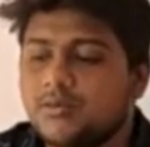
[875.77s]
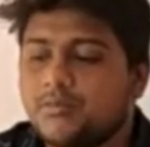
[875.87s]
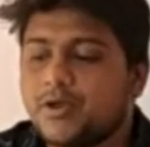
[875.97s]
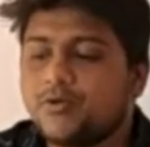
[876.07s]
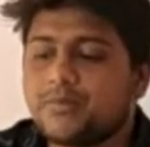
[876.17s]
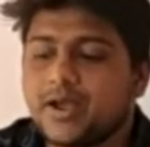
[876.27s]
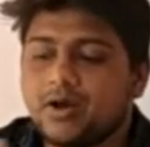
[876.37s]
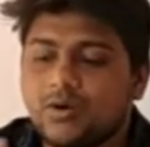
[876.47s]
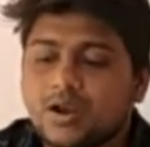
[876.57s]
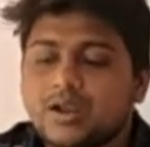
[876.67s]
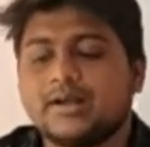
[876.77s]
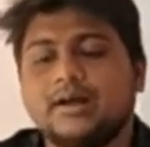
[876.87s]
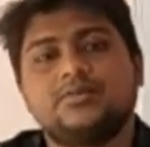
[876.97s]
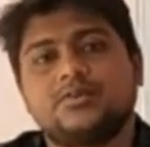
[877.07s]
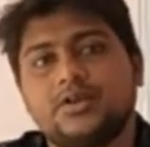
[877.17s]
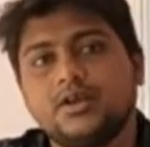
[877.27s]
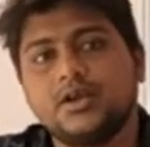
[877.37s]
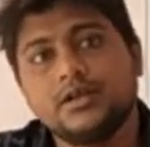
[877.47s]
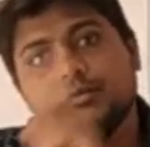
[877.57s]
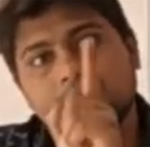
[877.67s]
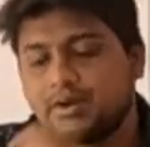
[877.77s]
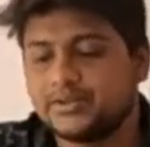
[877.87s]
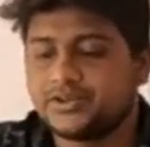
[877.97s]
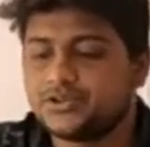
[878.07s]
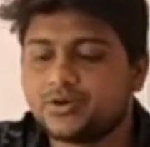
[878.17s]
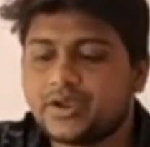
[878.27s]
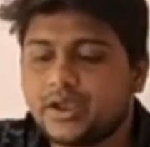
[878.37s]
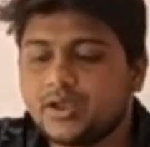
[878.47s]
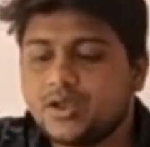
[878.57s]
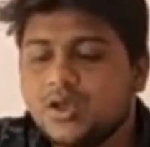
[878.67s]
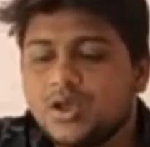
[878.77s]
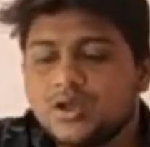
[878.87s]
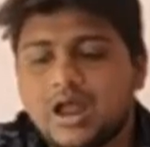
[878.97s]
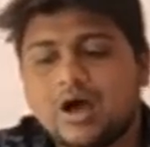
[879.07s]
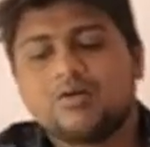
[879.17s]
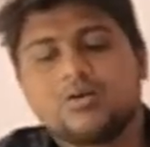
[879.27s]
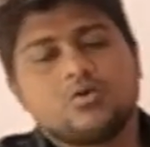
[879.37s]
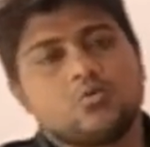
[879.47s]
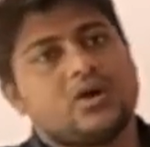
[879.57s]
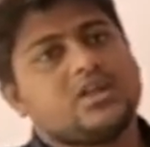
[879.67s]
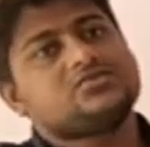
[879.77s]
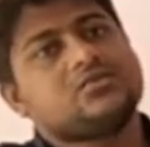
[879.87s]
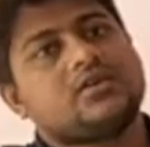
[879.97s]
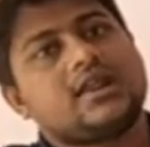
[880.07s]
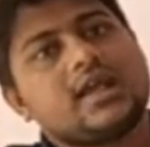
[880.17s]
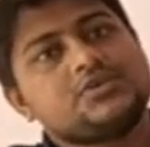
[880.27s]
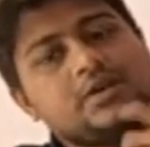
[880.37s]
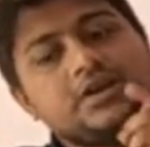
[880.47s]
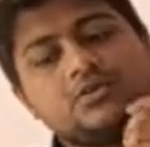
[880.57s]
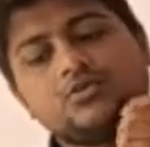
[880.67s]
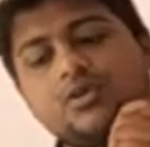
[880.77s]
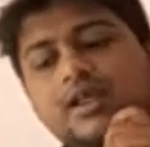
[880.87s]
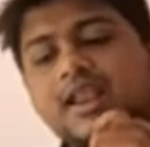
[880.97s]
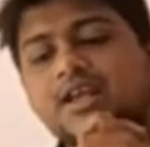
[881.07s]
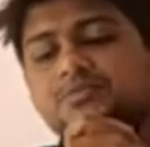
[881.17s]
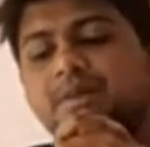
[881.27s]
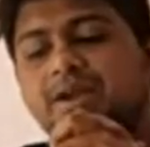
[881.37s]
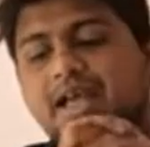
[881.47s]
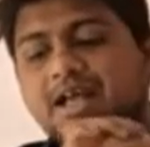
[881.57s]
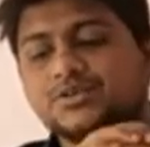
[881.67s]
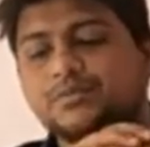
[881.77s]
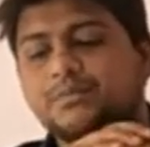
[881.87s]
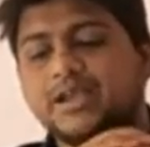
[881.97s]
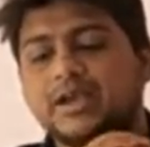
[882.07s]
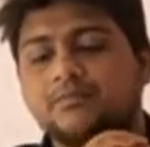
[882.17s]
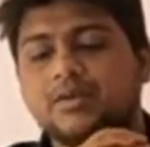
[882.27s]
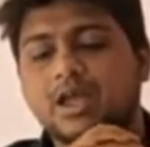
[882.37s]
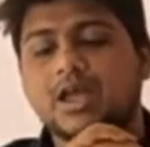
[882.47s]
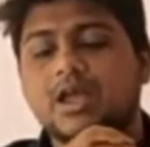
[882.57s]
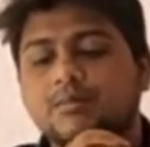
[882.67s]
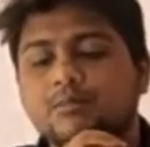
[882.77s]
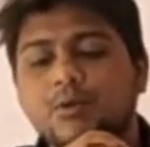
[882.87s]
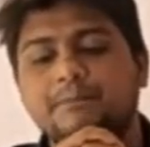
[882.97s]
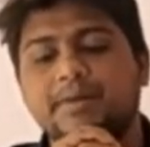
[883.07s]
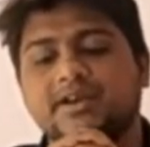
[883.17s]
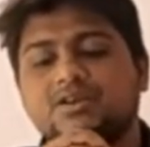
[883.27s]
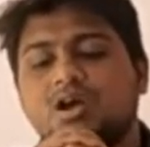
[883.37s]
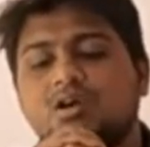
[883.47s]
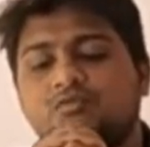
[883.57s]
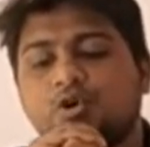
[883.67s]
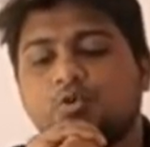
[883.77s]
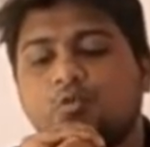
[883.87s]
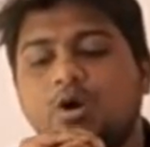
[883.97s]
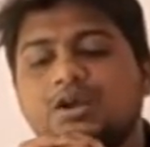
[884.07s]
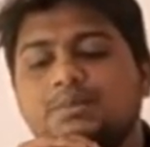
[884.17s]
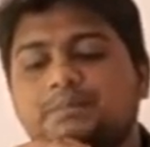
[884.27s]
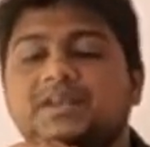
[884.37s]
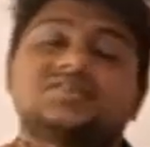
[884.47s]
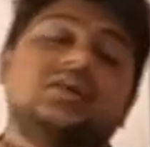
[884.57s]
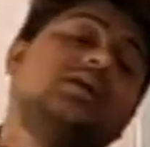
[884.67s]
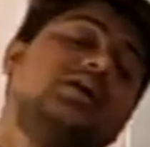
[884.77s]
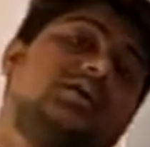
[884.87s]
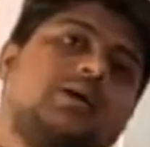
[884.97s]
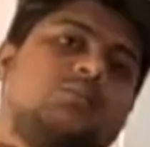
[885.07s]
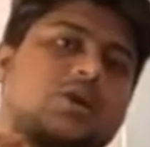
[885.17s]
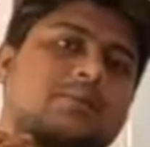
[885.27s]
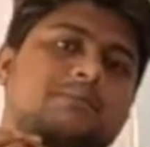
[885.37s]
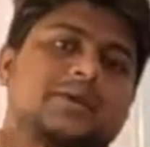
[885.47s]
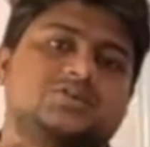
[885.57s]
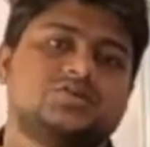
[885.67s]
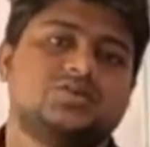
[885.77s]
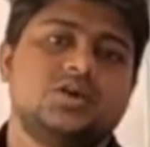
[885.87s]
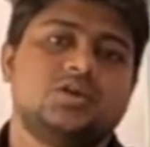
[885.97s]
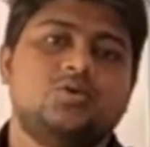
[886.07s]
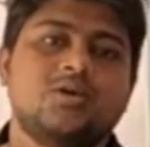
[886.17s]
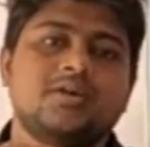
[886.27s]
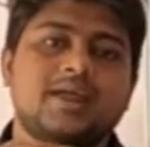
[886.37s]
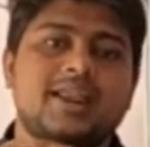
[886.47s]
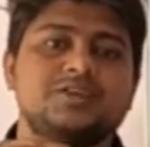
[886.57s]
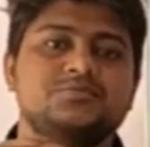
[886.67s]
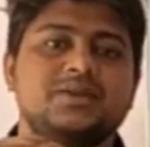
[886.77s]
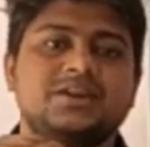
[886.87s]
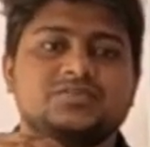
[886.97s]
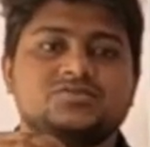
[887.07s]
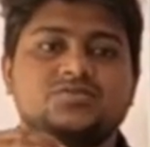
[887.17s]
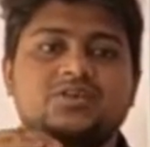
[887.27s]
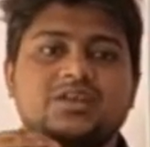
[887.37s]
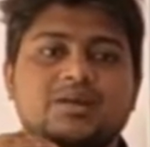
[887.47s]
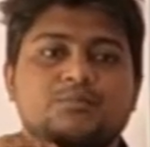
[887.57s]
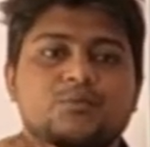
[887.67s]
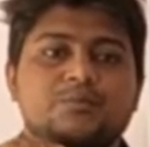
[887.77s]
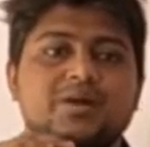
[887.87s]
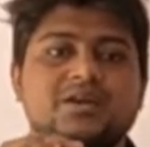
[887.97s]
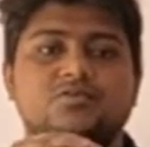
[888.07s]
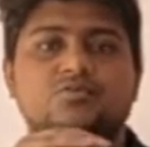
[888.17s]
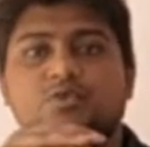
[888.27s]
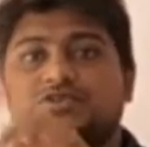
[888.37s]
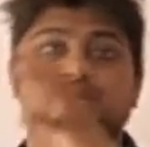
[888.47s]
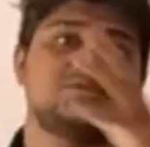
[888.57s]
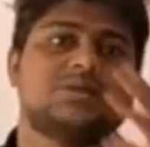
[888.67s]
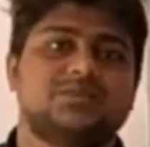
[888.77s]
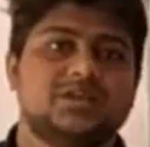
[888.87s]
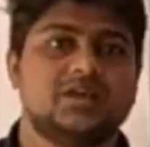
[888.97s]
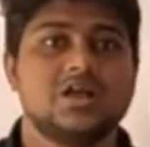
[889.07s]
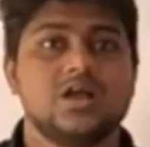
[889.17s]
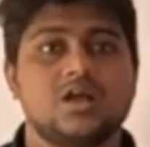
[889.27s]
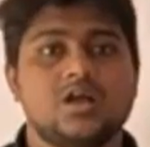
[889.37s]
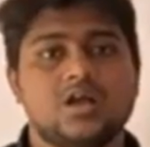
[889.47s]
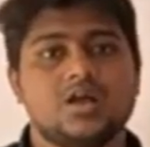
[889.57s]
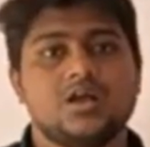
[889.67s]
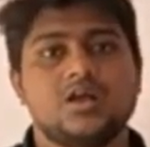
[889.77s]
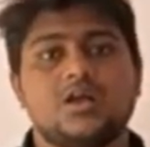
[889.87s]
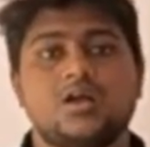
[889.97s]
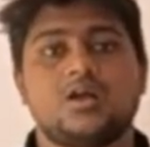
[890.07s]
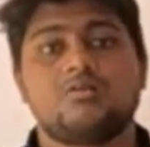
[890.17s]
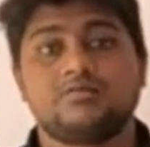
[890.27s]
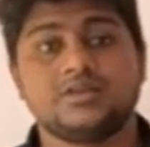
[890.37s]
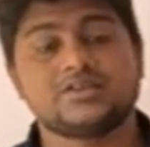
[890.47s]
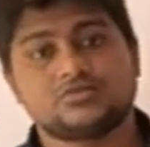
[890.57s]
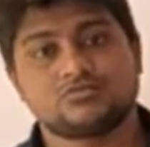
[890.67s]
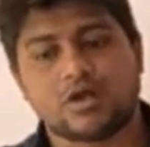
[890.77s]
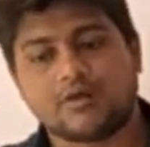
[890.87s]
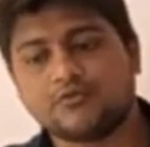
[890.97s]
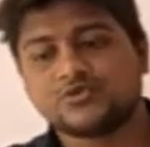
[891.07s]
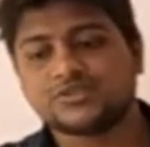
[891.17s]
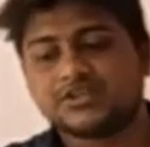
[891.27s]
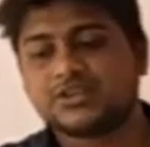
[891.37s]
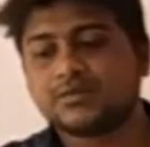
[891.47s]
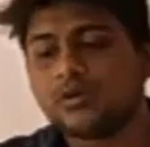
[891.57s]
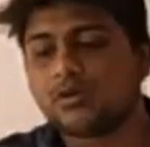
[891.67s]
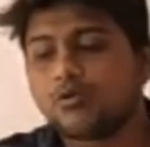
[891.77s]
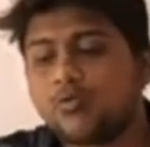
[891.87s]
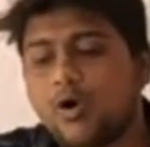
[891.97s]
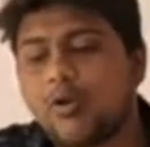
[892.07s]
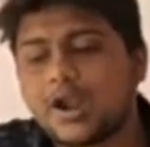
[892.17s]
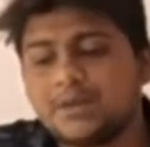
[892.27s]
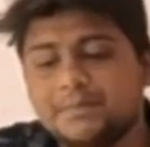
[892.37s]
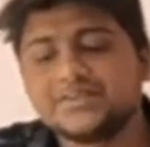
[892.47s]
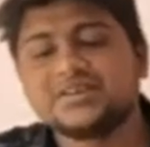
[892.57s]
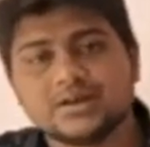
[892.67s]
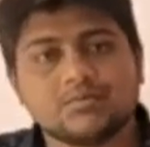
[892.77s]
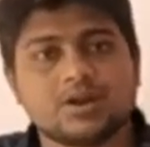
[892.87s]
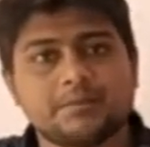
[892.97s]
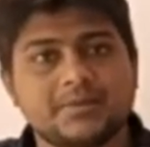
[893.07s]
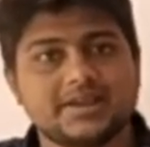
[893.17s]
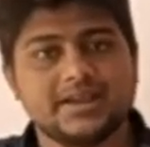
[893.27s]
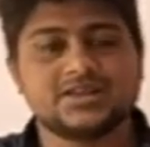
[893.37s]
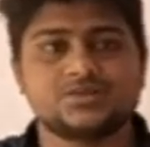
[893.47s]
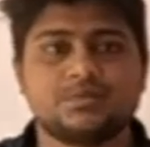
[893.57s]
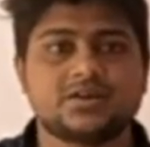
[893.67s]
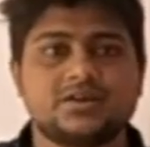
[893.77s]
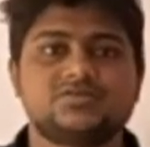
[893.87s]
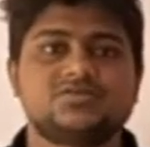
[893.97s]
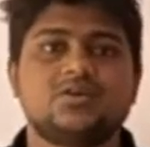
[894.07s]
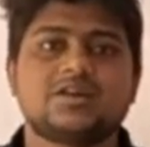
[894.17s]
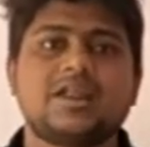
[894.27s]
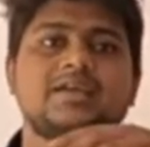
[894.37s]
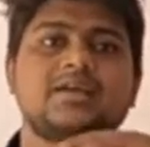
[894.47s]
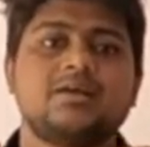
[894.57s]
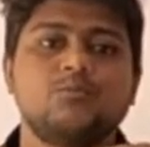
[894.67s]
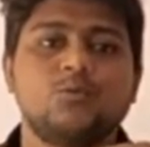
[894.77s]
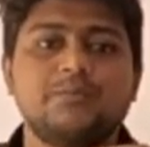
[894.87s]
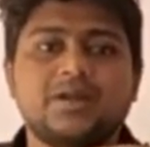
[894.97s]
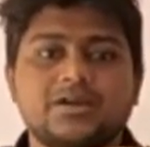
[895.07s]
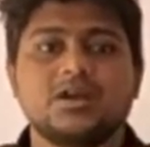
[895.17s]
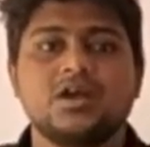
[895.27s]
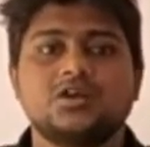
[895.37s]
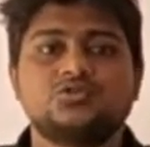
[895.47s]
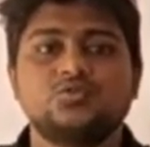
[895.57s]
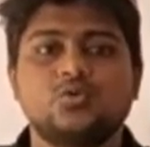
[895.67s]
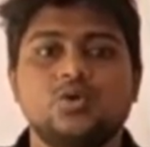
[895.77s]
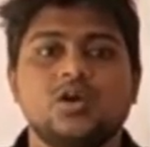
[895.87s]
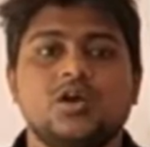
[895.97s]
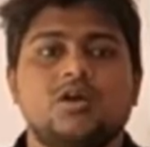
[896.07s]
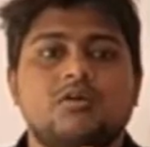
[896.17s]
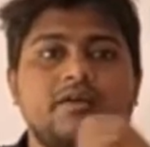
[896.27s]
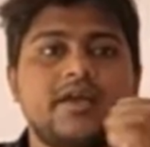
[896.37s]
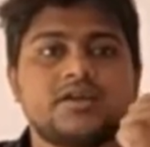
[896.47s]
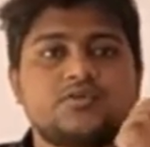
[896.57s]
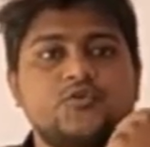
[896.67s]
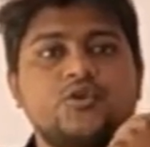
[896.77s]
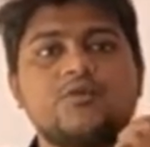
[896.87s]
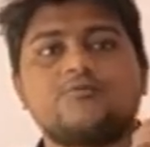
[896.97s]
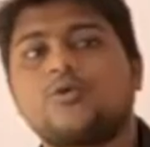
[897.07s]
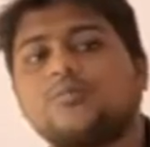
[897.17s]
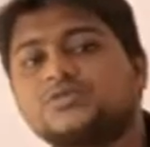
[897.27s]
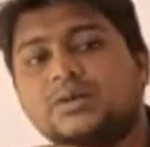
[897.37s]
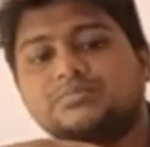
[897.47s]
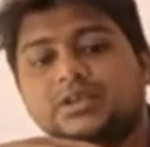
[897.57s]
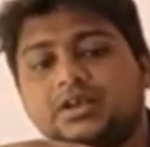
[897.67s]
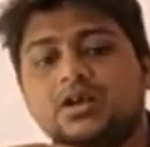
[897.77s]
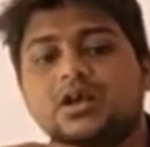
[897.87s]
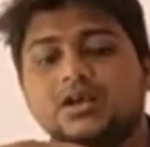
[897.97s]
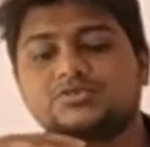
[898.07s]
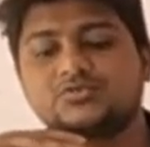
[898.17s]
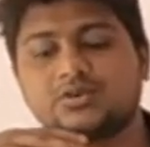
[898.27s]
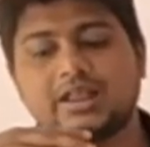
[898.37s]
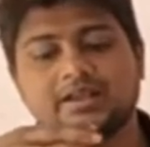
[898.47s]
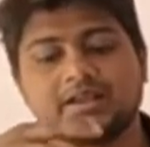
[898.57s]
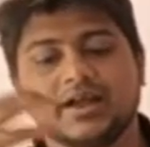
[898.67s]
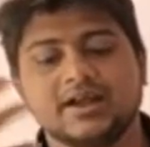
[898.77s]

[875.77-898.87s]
By whom? By our country. Remember that. Okay. Now, what is non-alignment? Non-alignment has become a movement for world peace and development. Non-alignment, it's not a movement to achieve something. Yes, of course, achieve world peace and development, yes, but it's not like a movement to get freedom from something. It's not like.